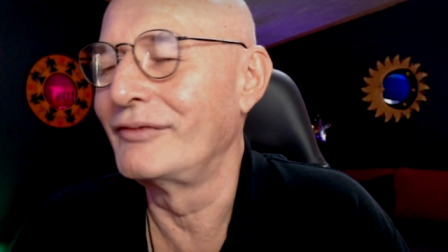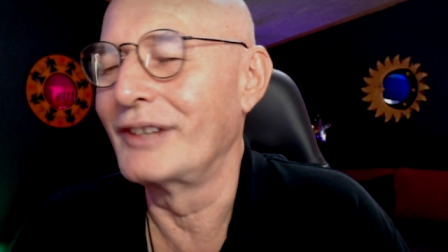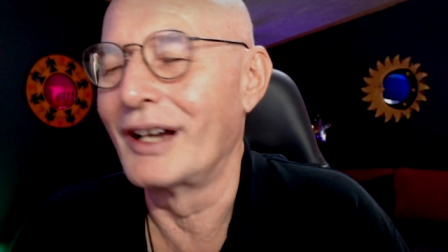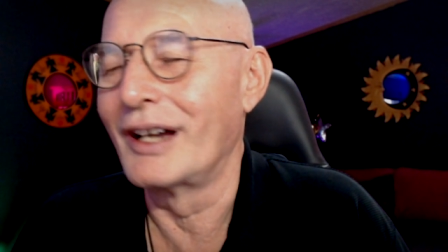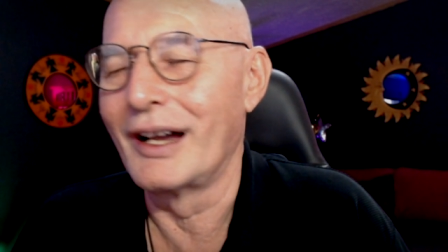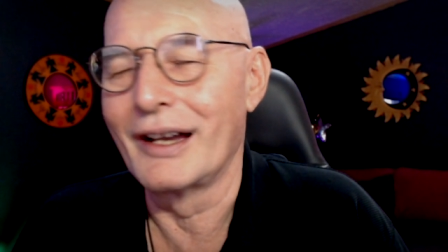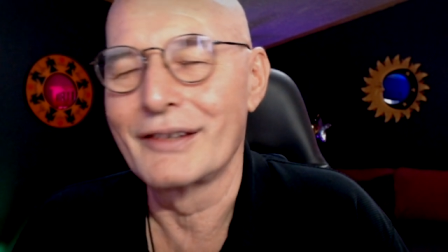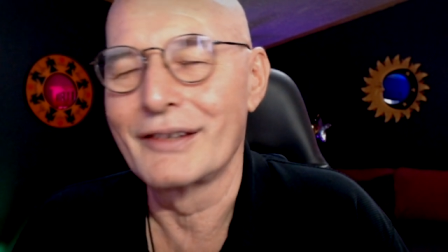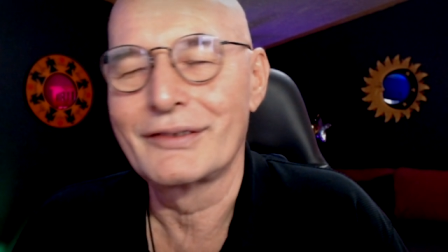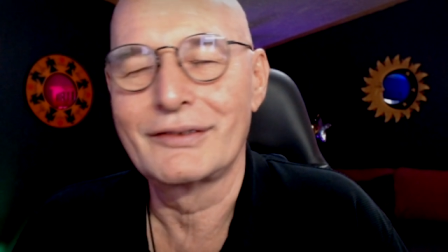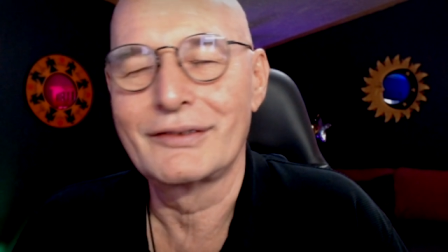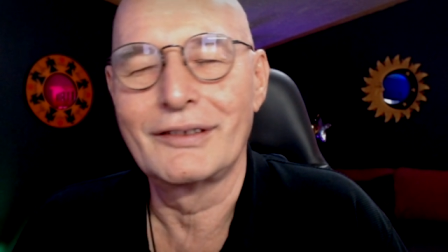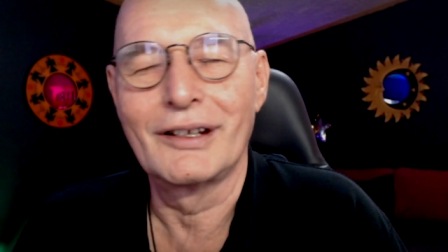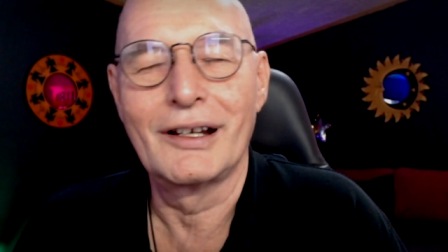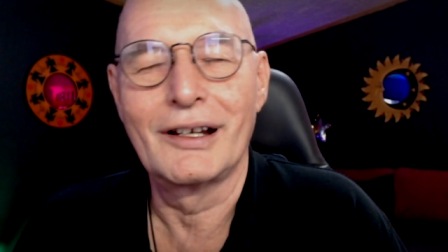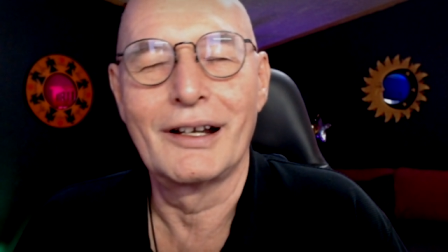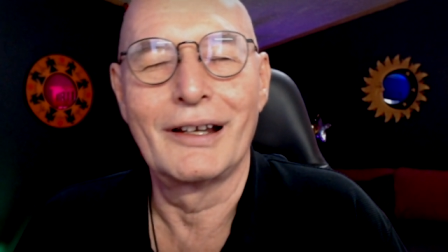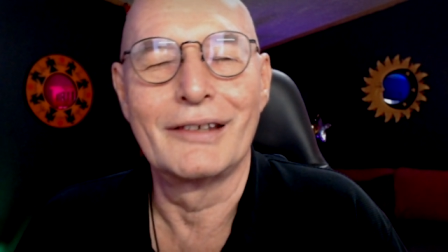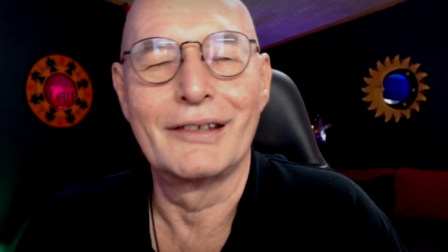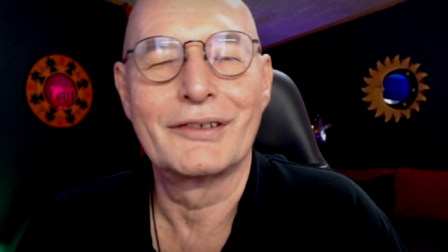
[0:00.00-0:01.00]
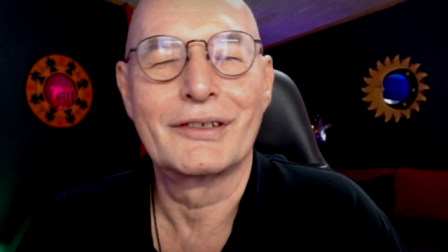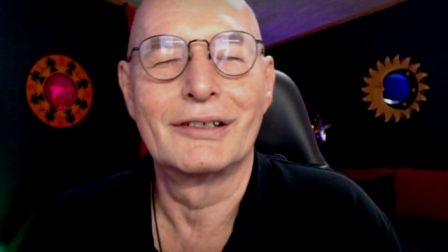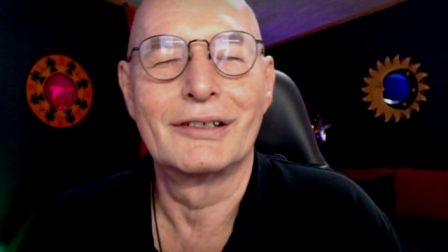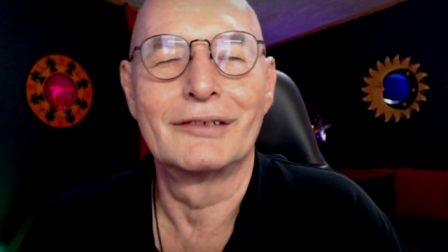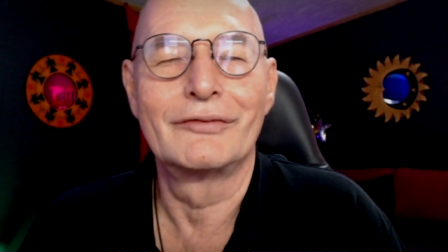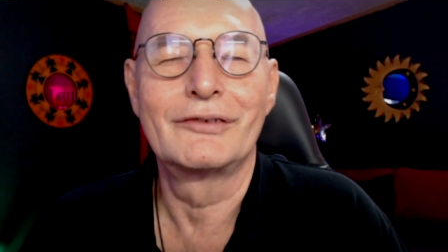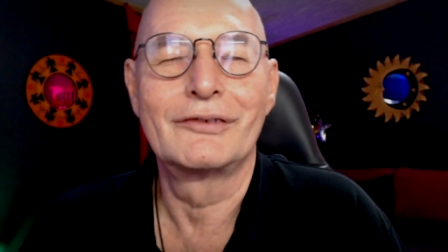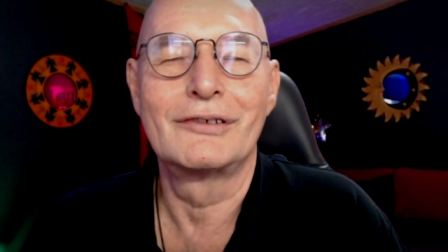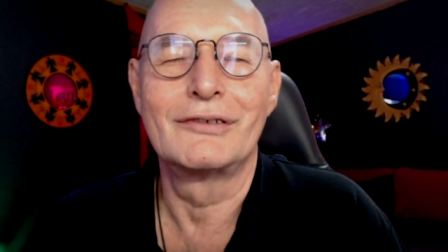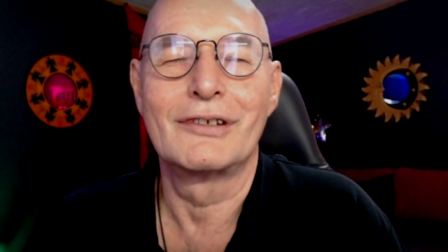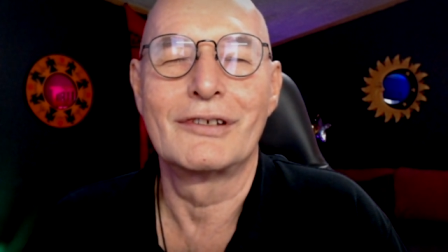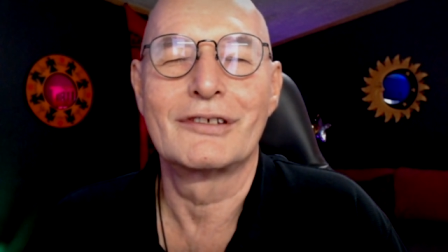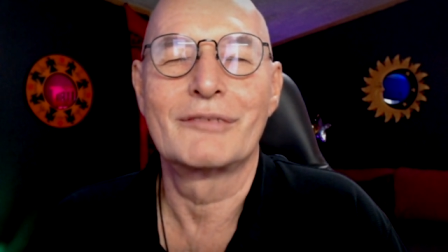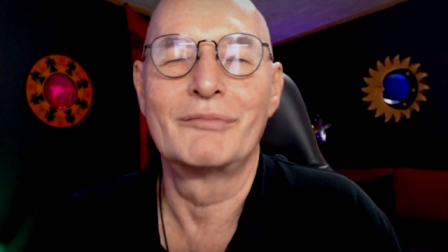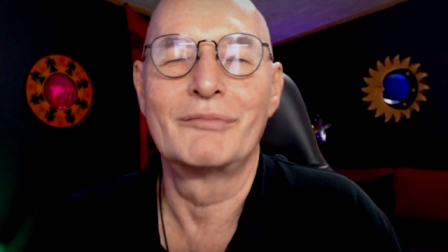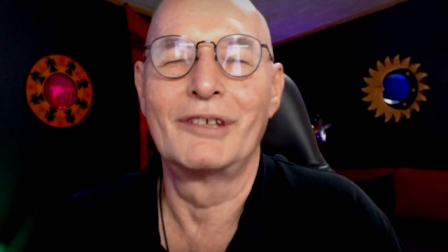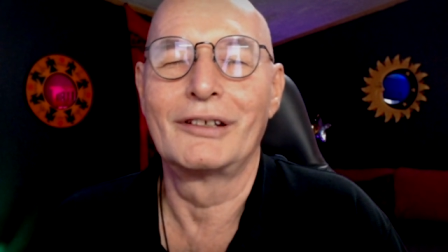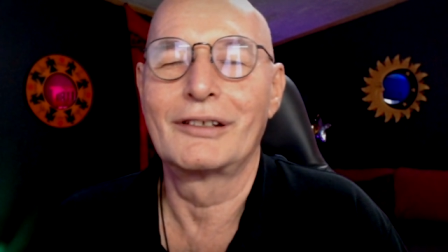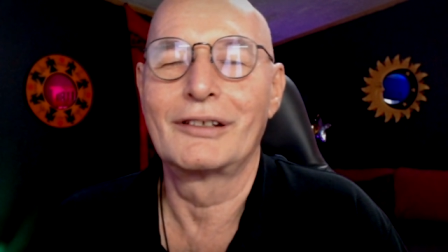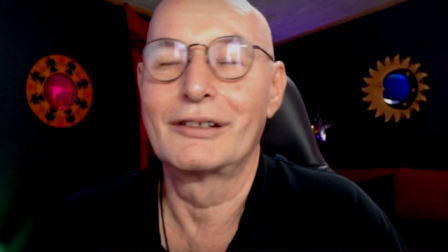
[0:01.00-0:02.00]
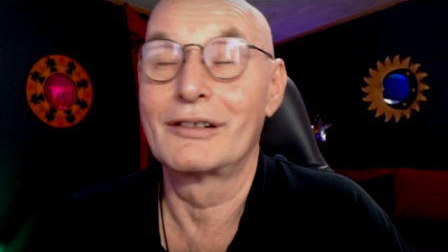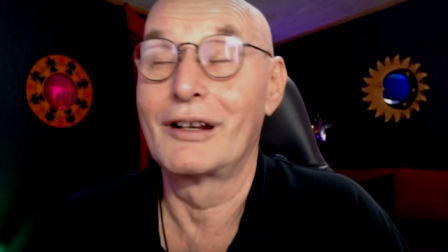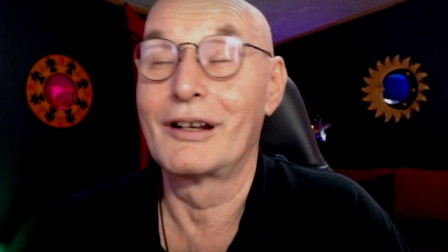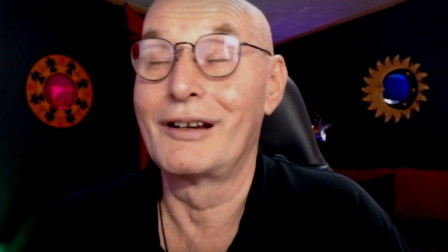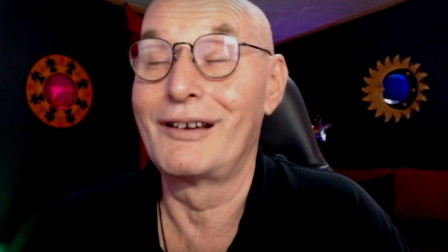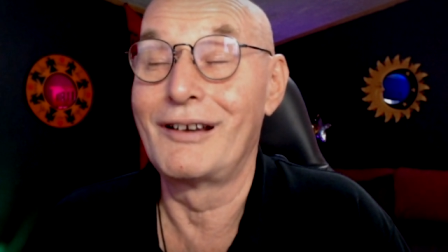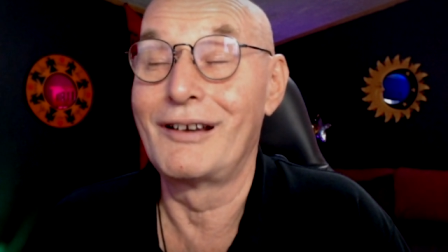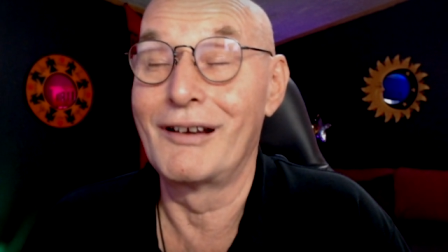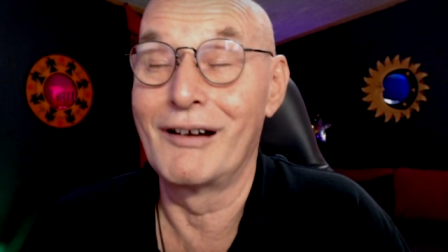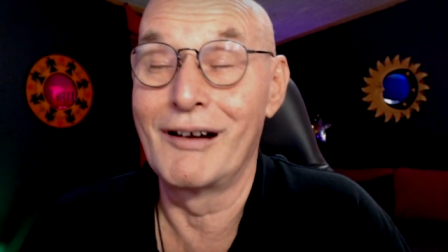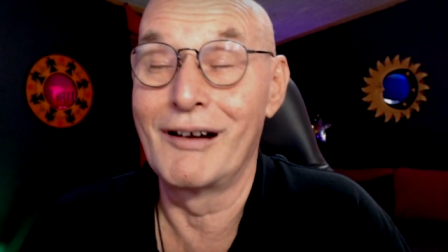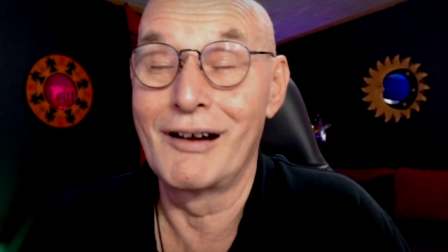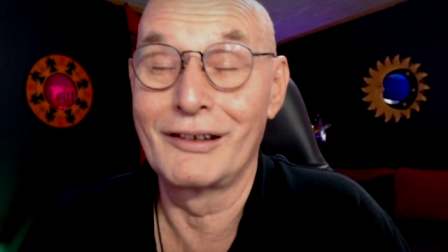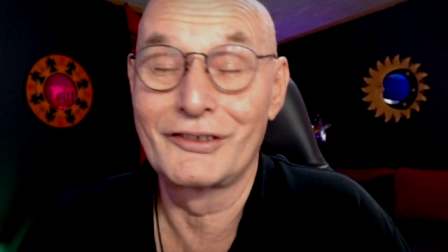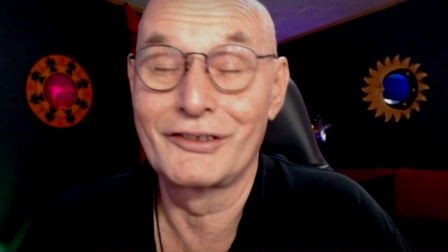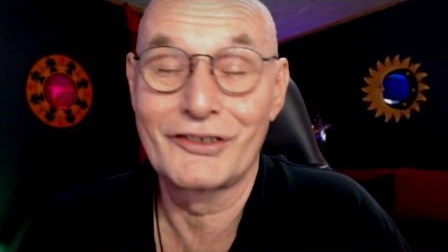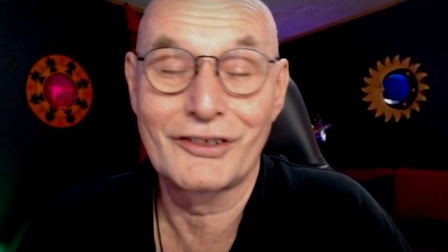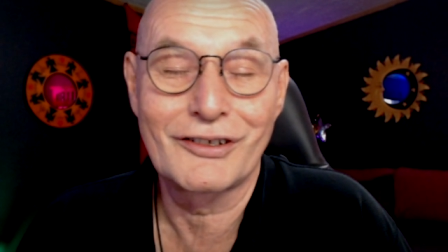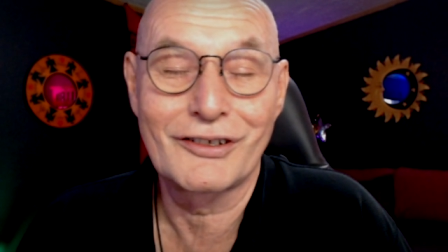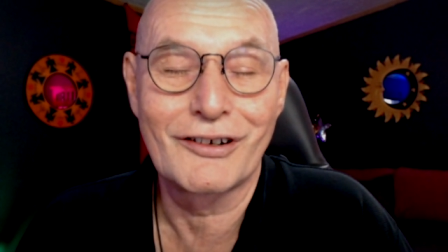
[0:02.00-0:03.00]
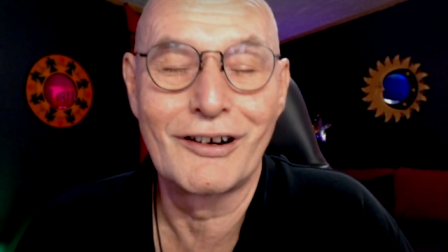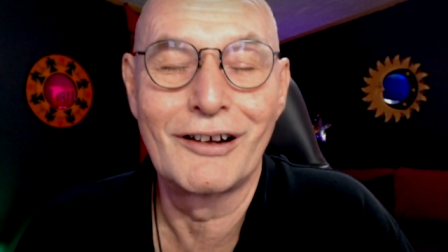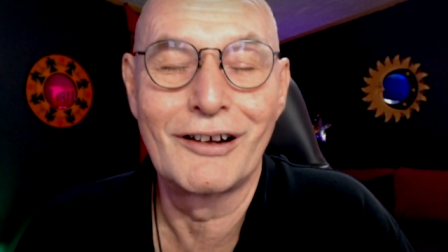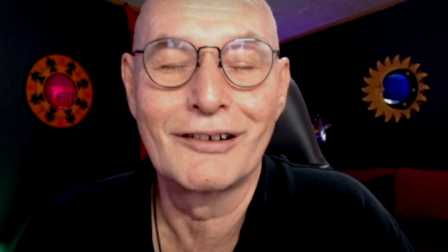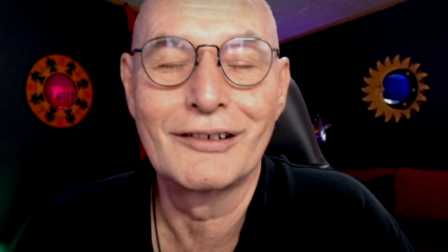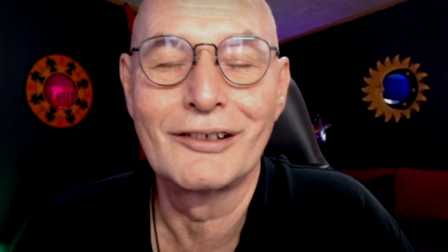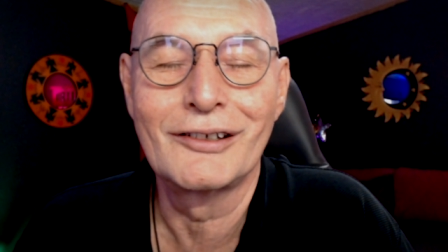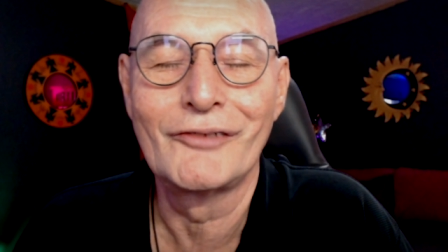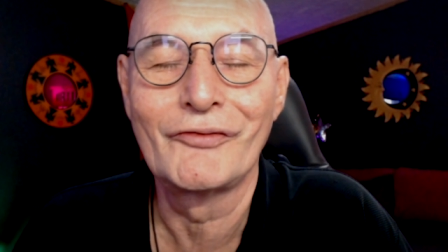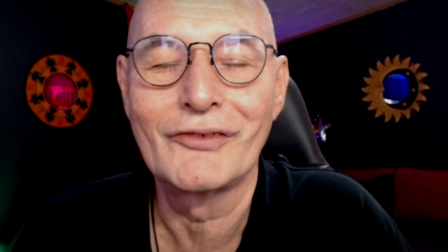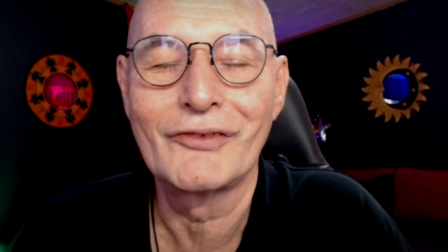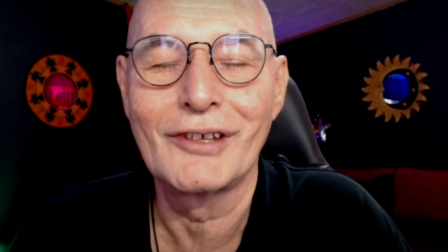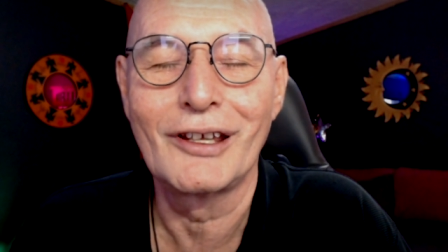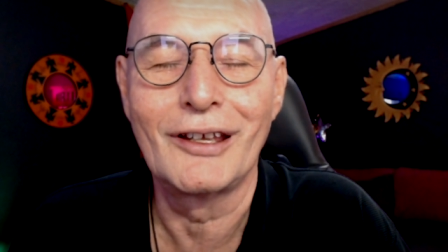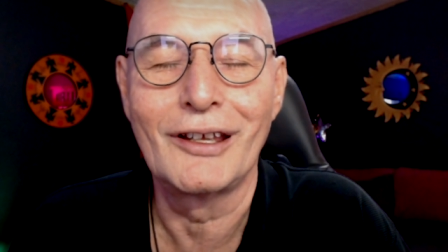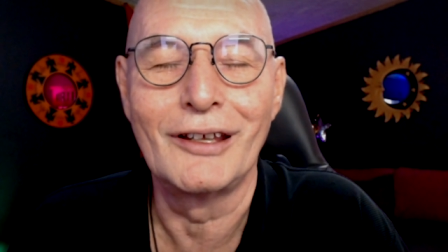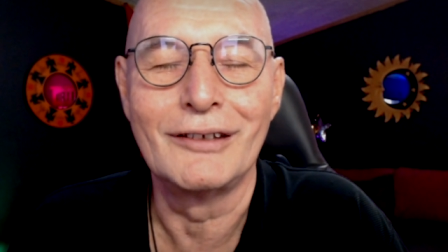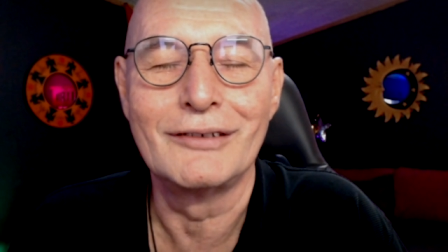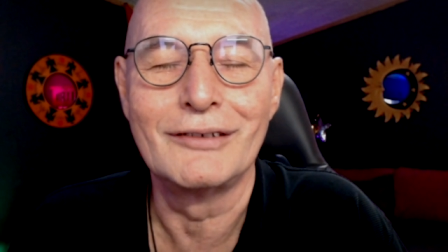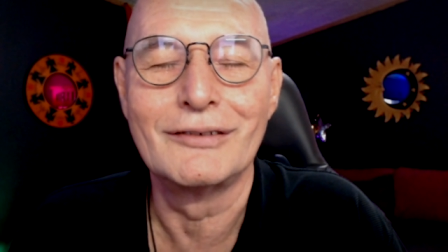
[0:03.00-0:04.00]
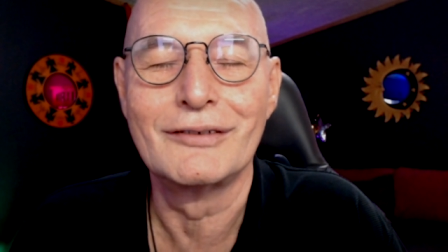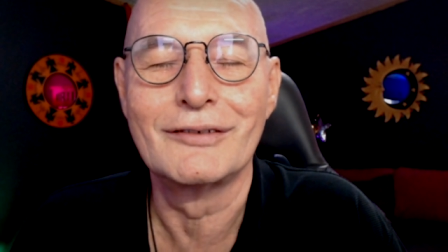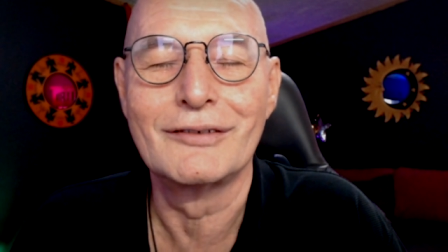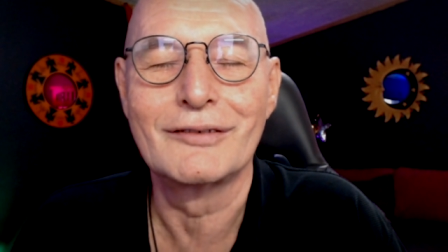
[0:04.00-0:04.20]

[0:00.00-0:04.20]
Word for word: you asked your high self to just make it a lot stronger and